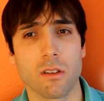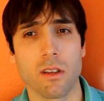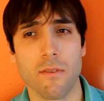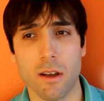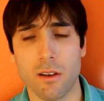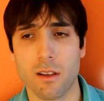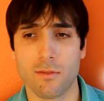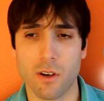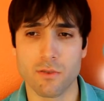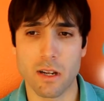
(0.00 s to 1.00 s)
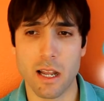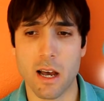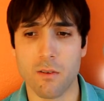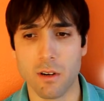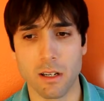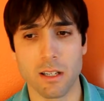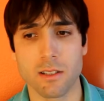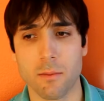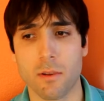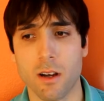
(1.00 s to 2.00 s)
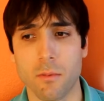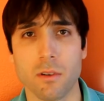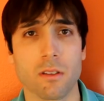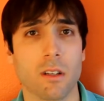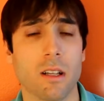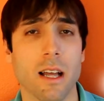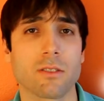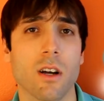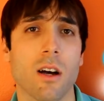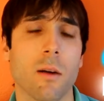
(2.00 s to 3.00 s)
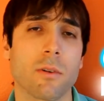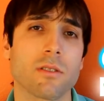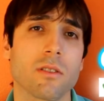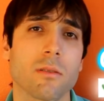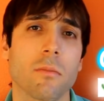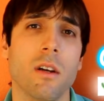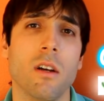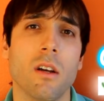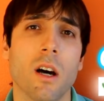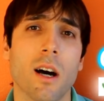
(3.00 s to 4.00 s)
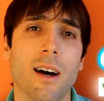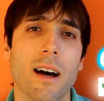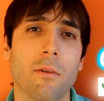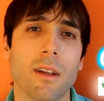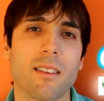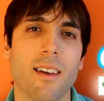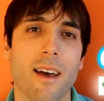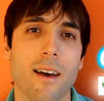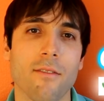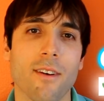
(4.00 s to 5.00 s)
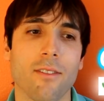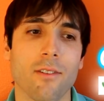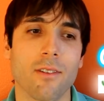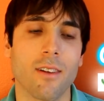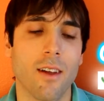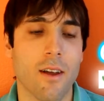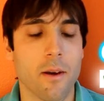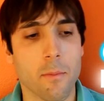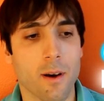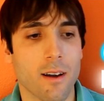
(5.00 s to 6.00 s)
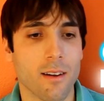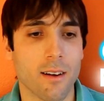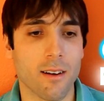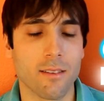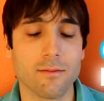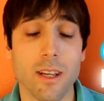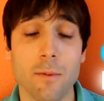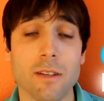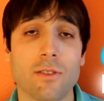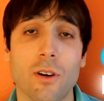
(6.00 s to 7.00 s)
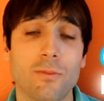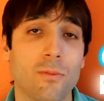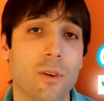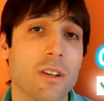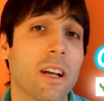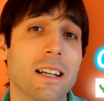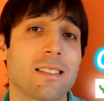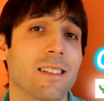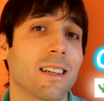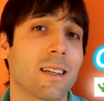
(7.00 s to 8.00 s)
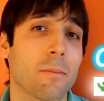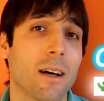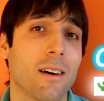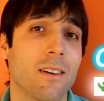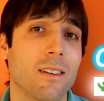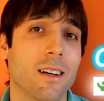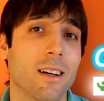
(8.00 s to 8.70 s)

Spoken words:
if I, as far as right now, running desktop operating system, I would like to have if I could. But anyway, so what do you guys think about